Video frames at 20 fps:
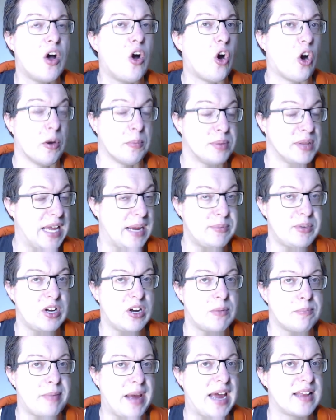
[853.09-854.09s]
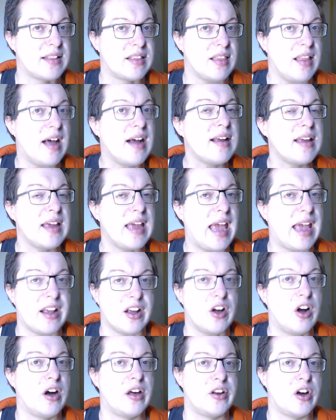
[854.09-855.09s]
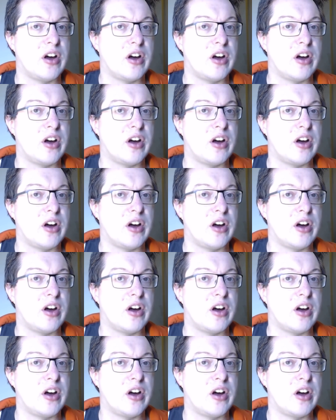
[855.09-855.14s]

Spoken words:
or blamed it on bad luck and gone